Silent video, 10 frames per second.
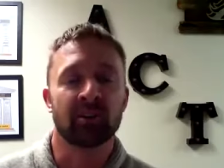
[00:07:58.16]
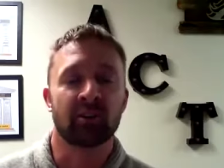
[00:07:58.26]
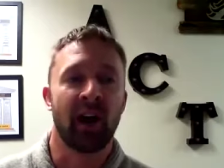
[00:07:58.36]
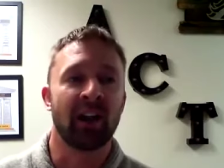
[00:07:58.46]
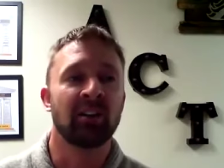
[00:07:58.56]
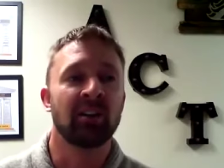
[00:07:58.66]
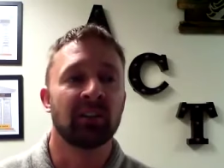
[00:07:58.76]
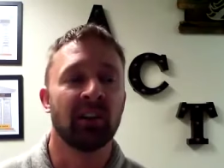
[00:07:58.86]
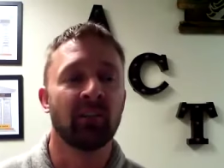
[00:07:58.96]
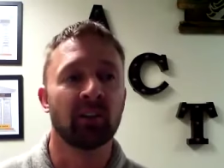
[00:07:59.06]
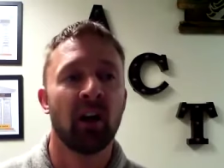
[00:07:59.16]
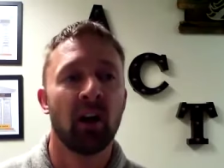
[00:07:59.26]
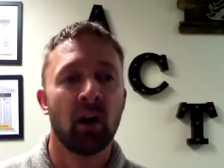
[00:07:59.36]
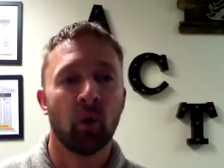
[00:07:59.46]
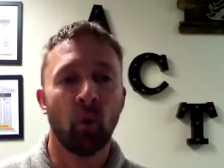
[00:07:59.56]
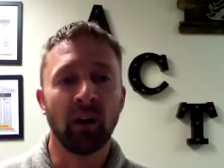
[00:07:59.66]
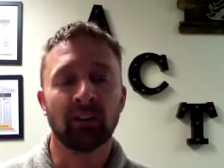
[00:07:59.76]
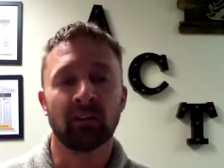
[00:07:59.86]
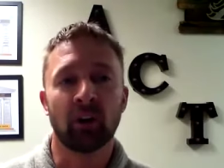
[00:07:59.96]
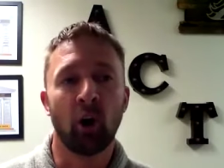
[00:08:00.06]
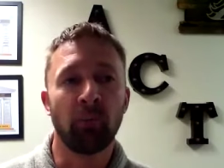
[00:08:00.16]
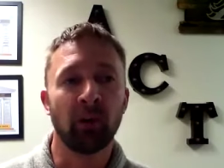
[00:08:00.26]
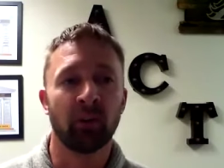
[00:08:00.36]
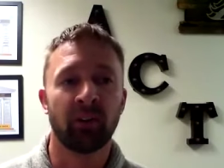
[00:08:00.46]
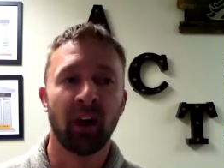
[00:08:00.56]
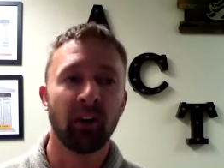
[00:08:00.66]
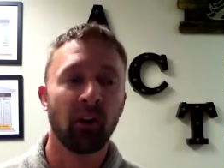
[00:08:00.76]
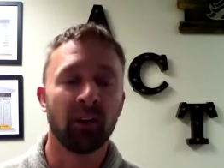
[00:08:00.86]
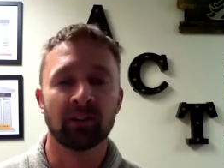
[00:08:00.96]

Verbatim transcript: strategies and different ways of coping with not only the